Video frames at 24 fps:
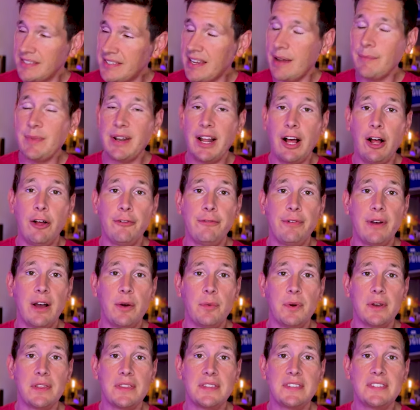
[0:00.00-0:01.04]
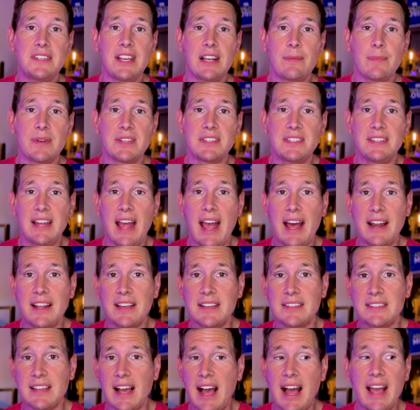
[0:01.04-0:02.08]
i'm an alpha with sigma
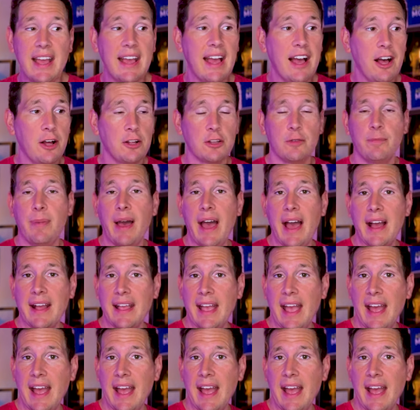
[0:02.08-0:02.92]
status i held back